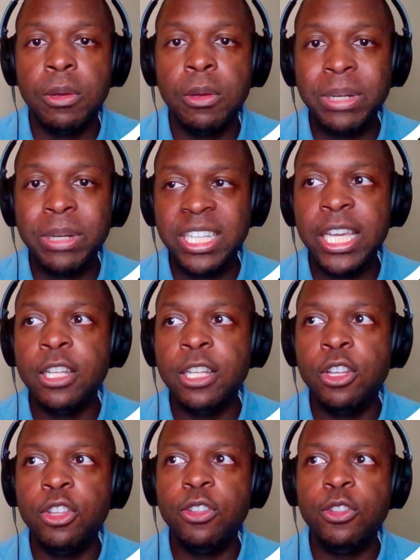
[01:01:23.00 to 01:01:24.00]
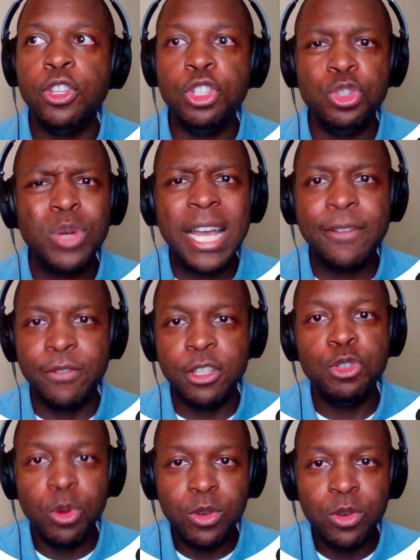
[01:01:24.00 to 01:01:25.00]
But again, you have
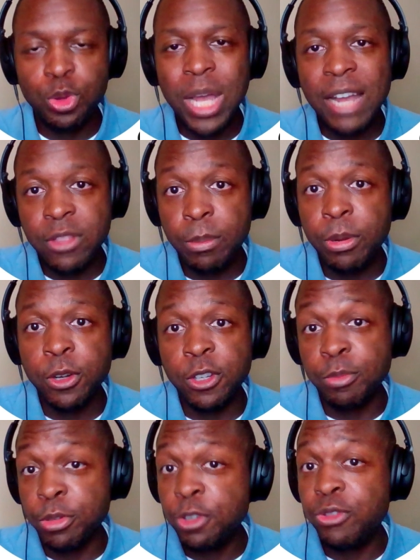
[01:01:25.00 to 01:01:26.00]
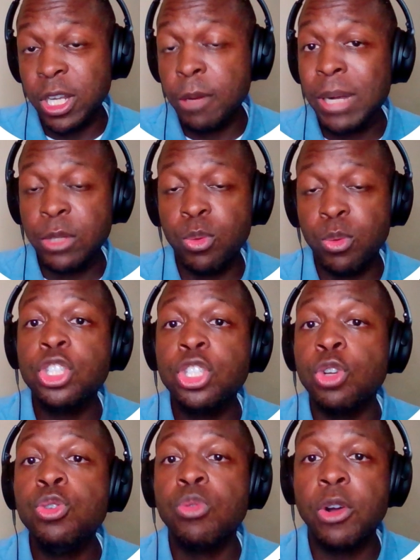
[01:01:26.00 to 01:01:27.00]
you you have the burden of proof there by the way. So
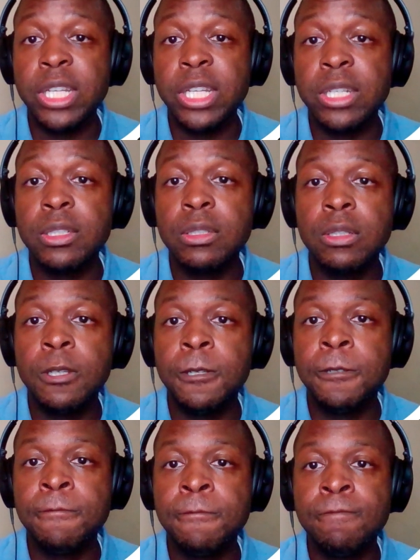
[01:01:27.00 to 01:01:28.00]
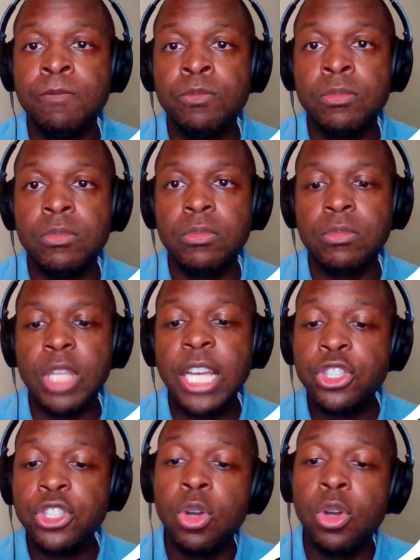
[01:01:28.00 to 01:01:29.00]
who wrote it?
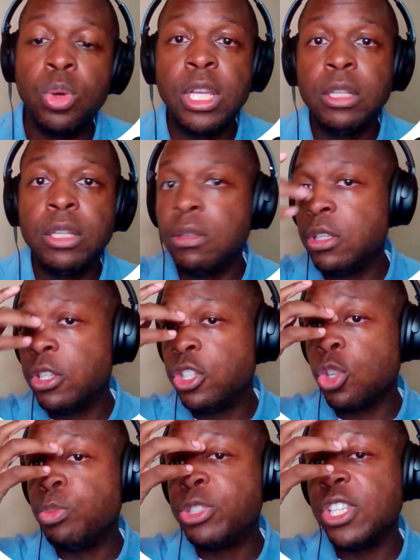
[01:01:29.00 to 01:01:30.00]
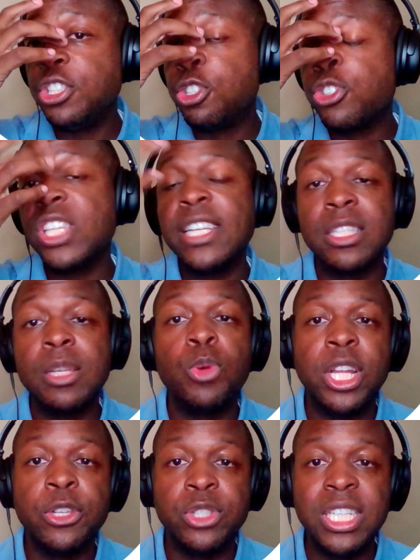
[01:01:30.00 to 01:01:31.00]
And so so since you're saying someone
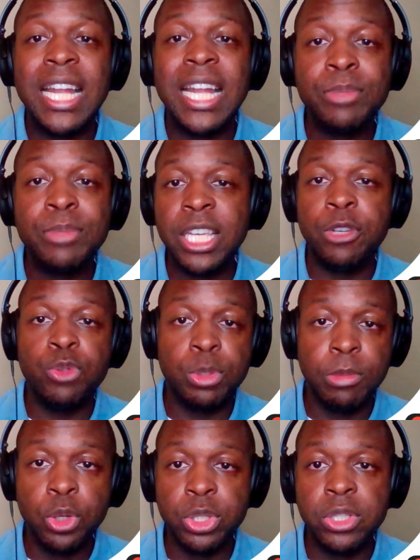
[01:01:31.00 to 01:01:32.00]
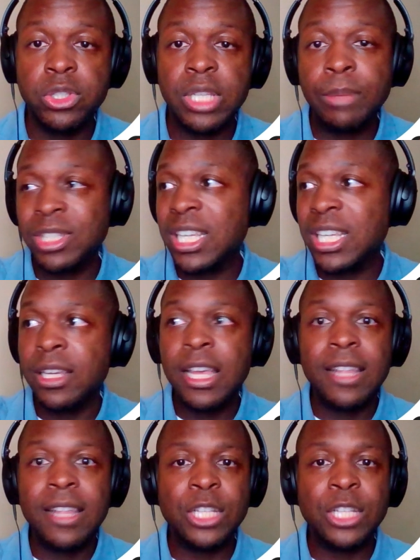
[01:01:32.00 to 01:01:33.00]
else did, I'm saying it was Moses. I'm saying
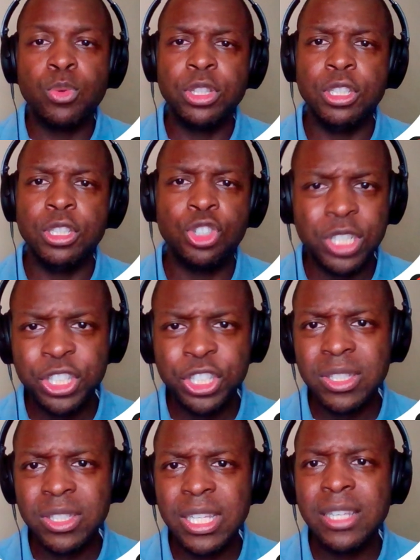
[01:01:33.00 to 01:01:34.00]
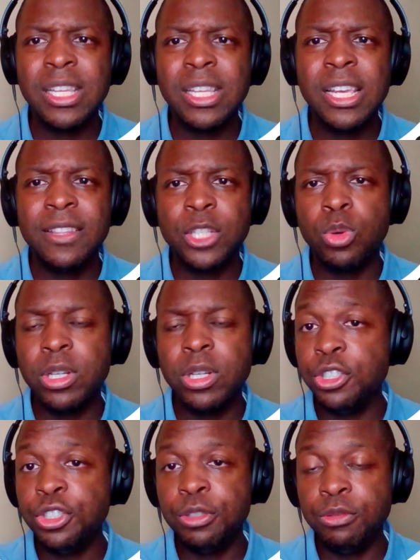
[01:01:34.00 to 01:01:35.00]
that's what the tradition says, that's what
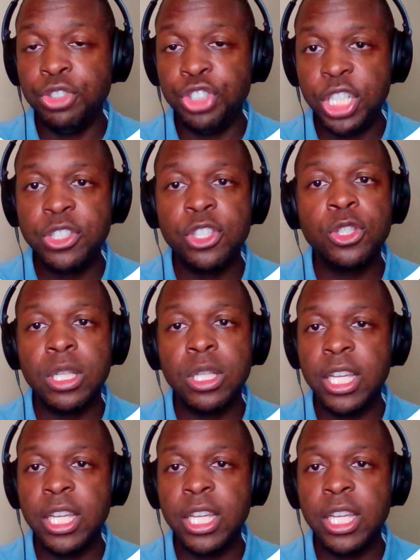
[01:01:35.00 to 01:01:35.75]
Jesus